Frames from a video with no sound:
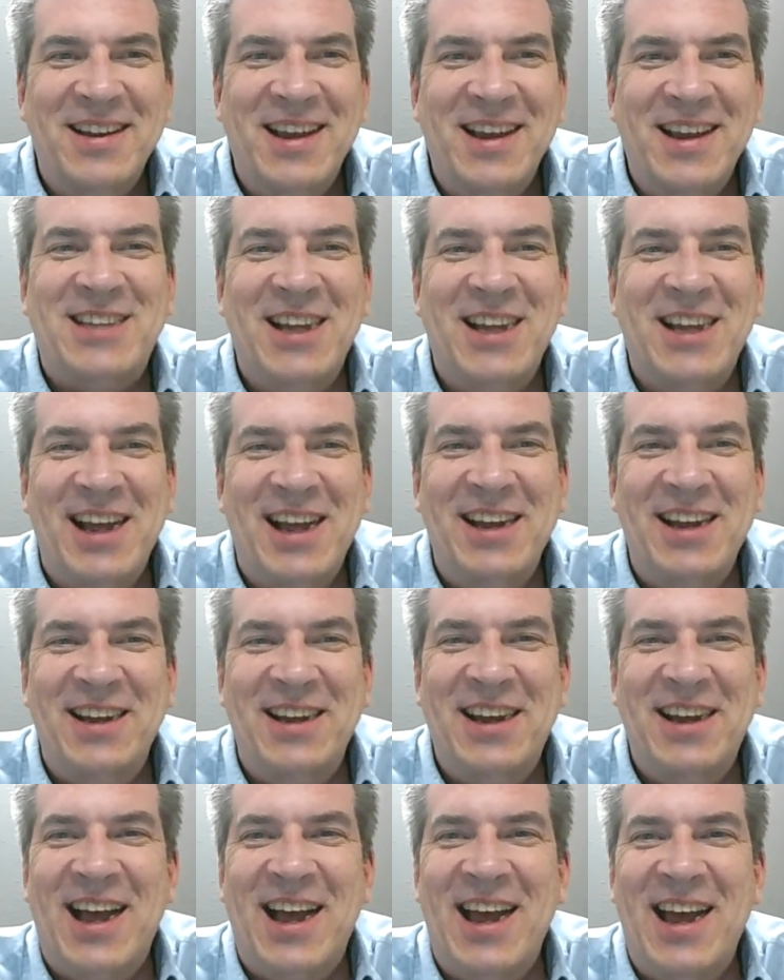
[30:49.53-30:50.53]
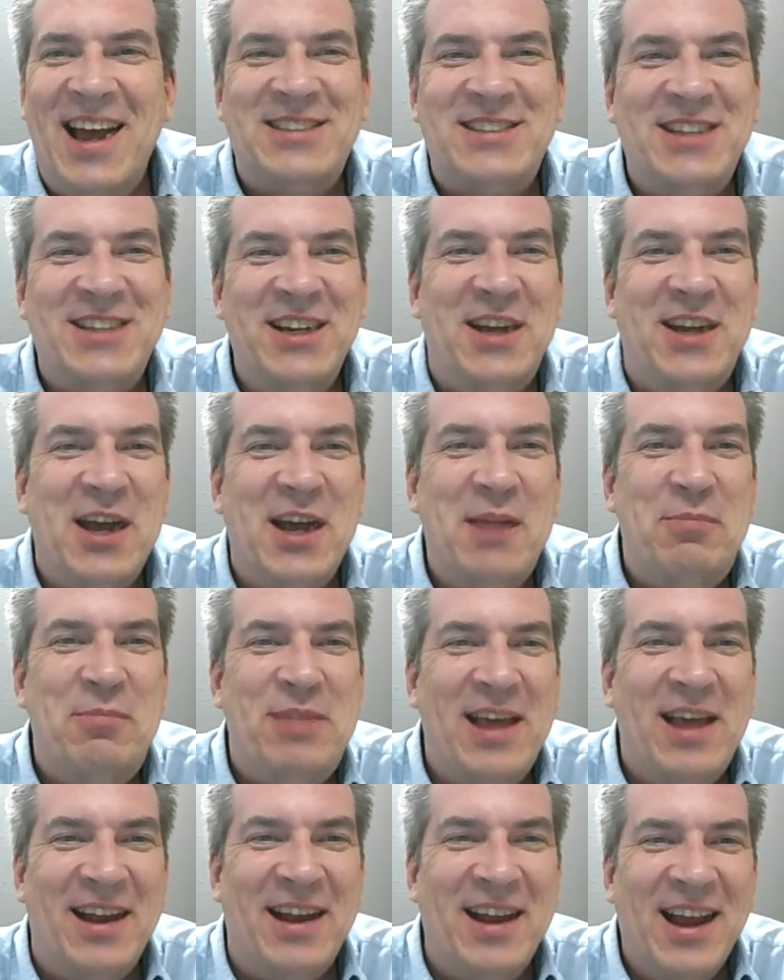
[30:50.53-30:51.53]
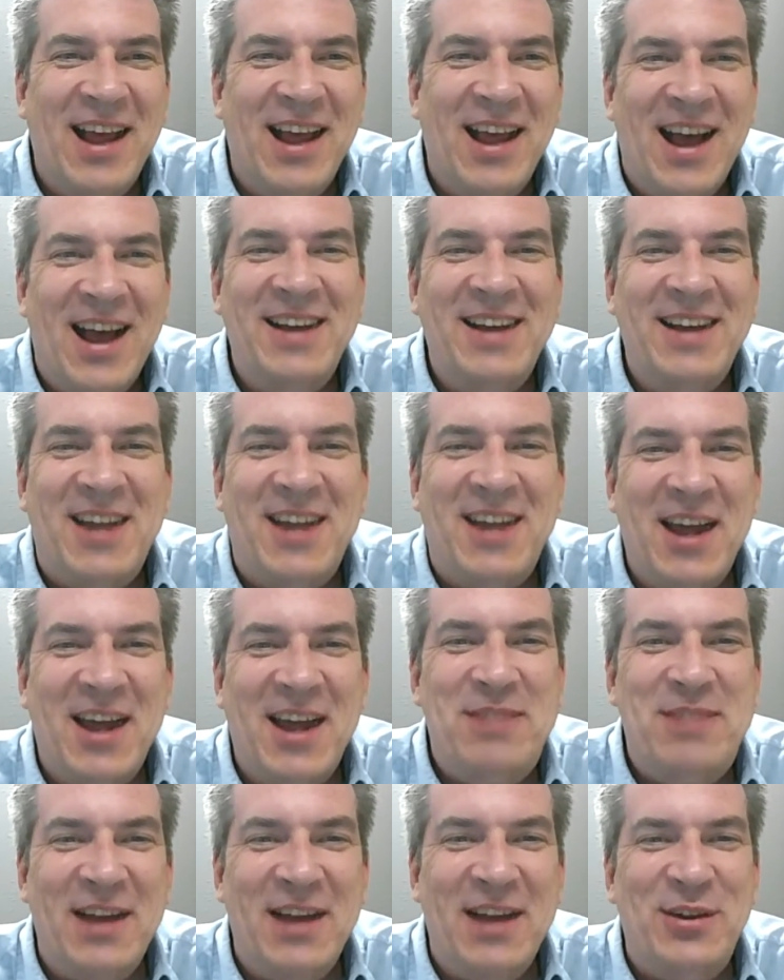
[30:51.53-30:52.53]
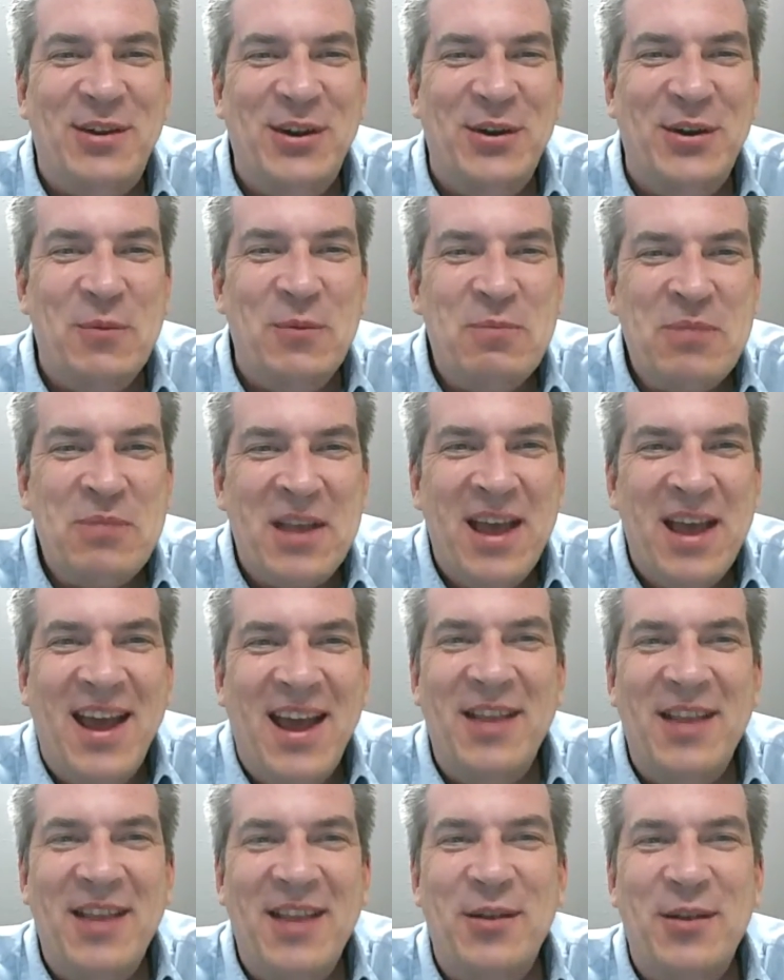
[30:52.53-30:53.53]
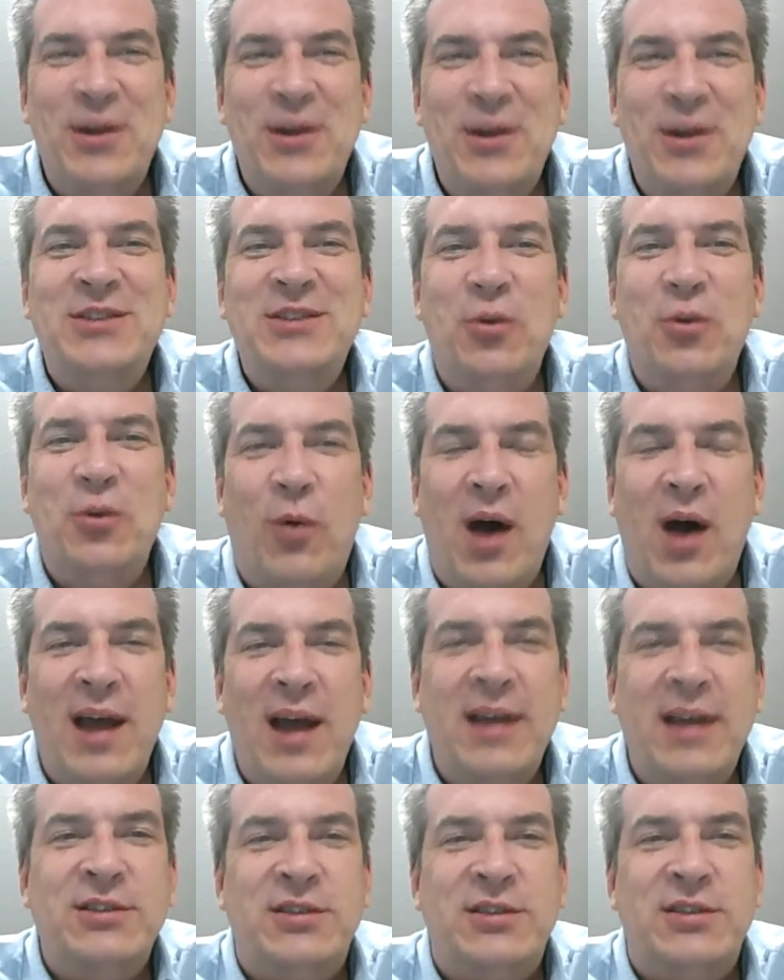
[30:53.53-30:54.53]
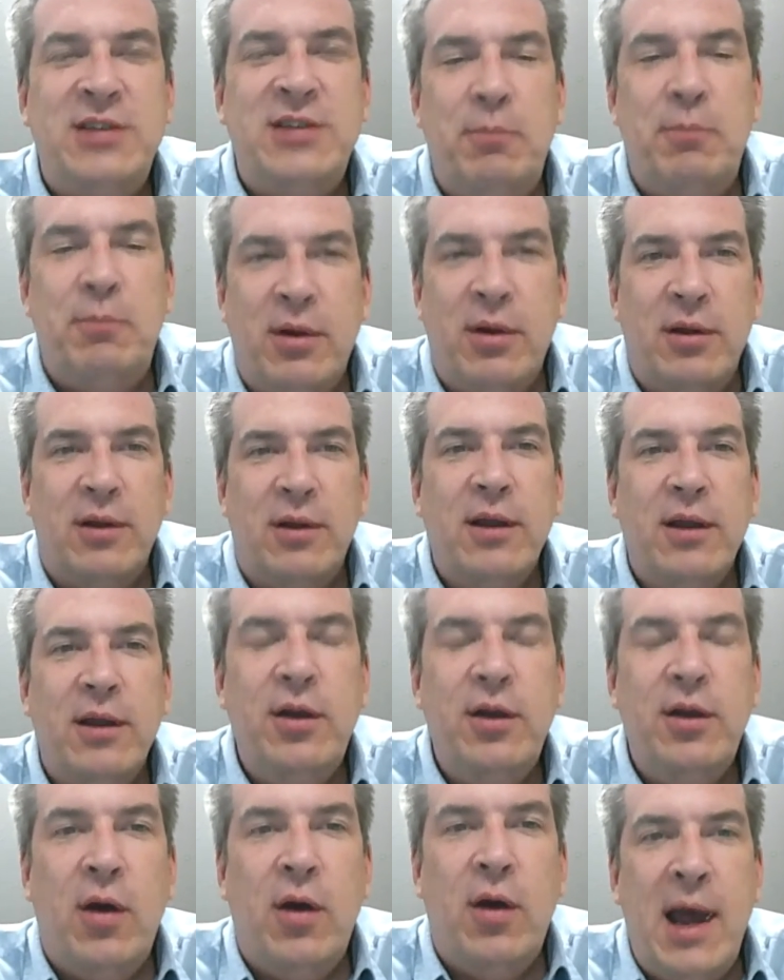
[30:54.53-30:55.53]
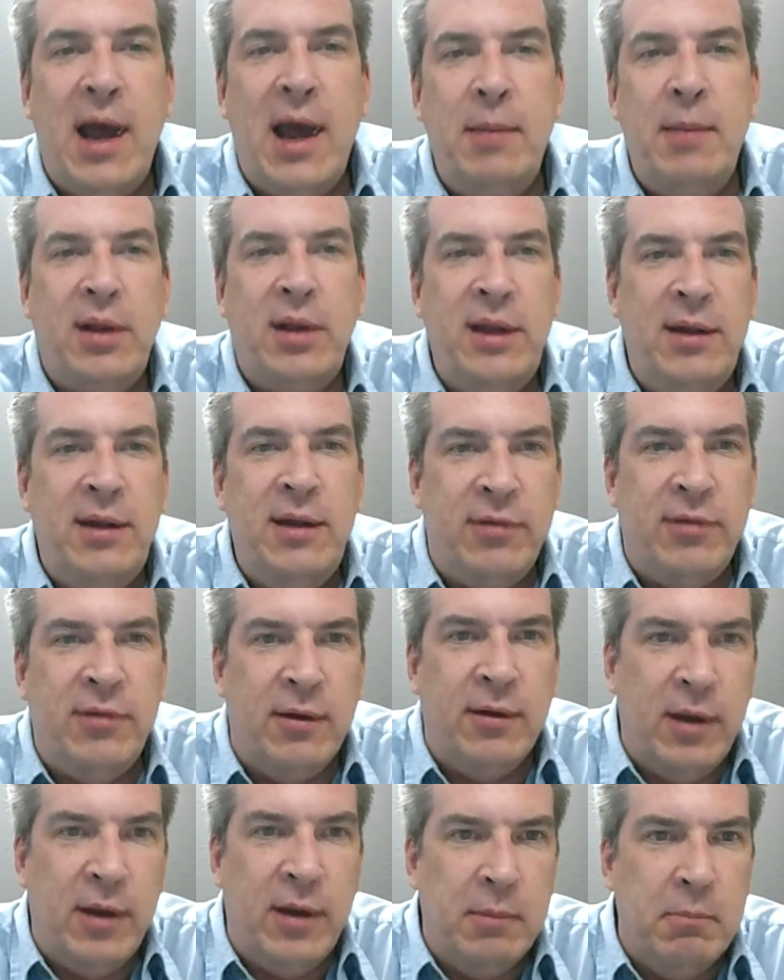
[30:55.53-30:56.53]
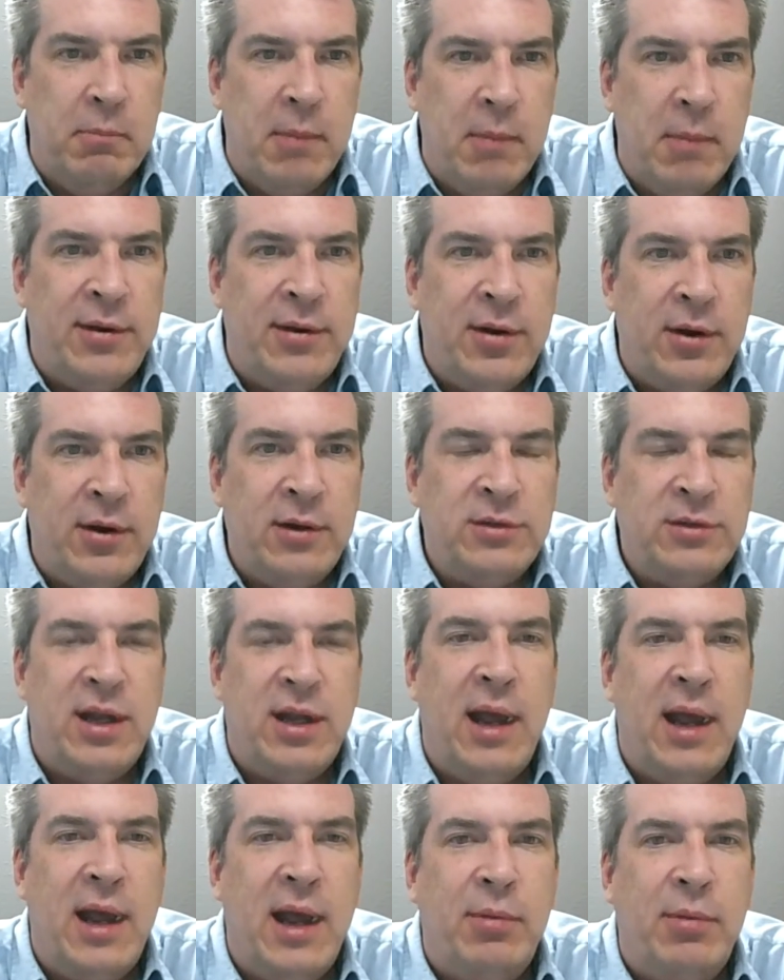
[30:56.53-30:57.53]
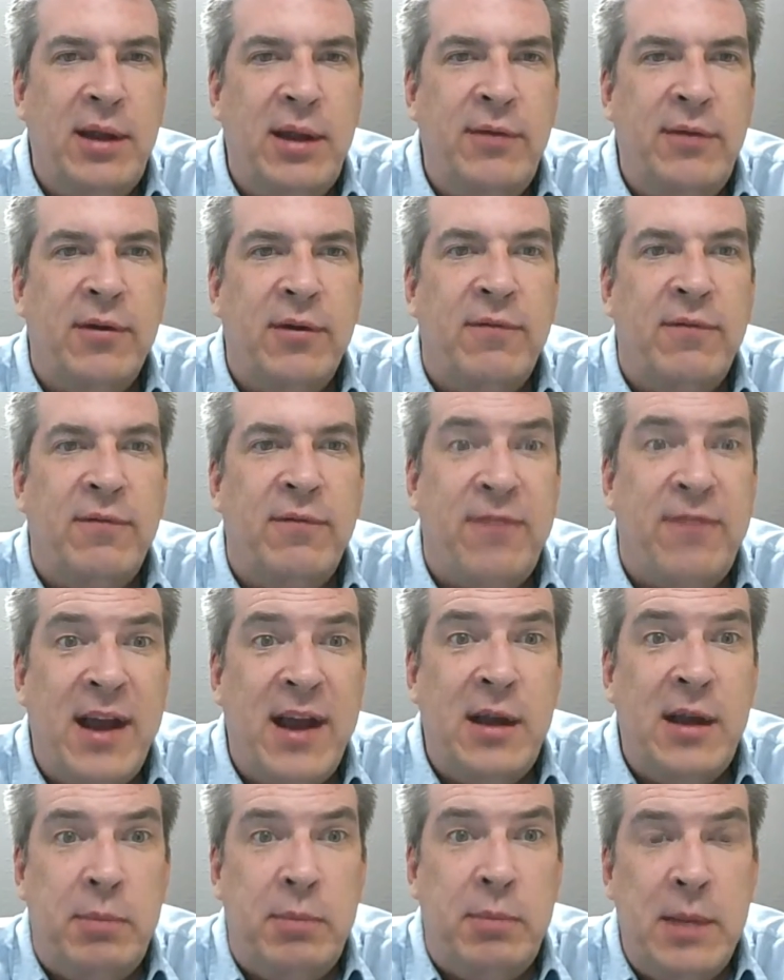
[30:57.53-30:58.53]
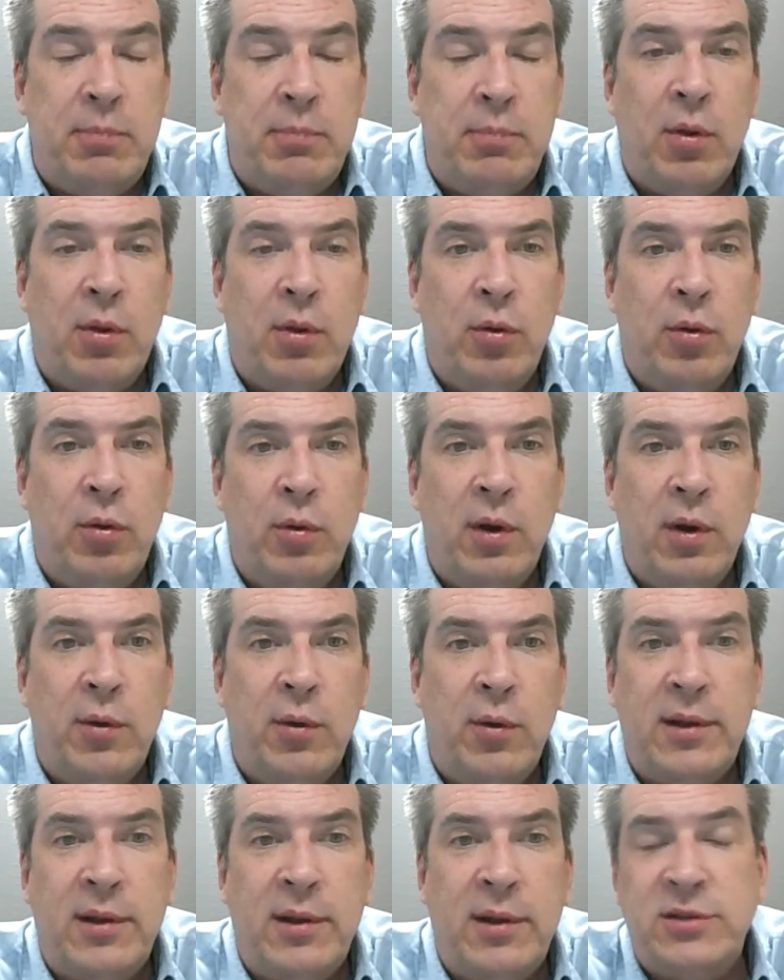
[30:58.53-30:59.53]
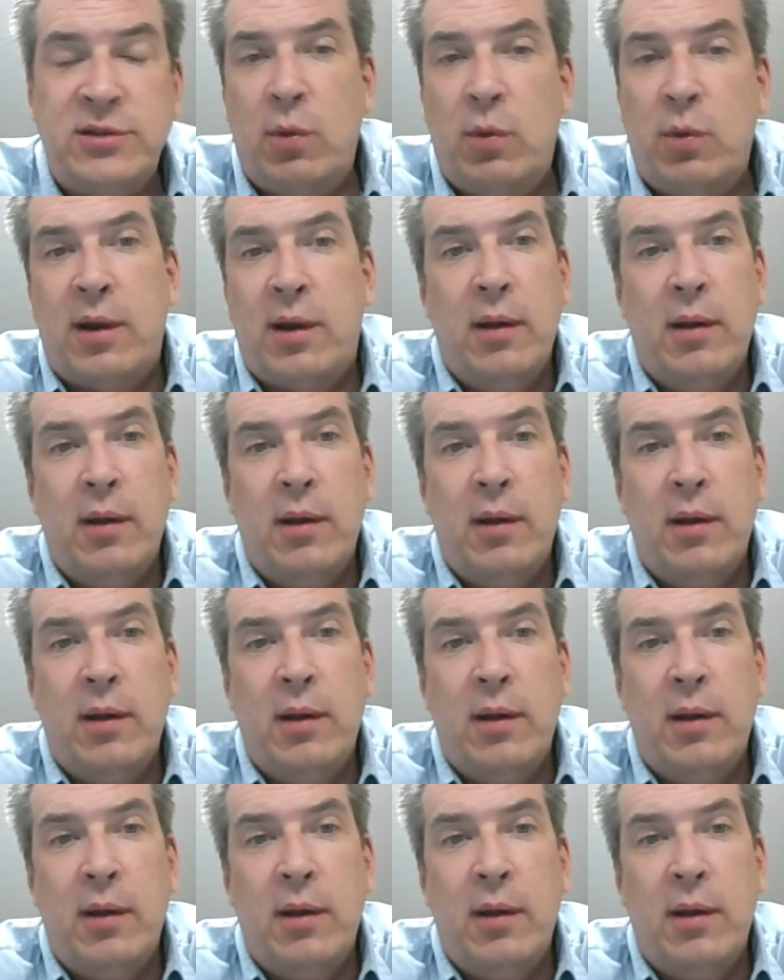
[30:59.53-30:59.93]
Yes, I did. I actually typed it. I typed that to you. And the reason why is simple. You know, I believe in mentors, and I believe in finding people who are doing things that work.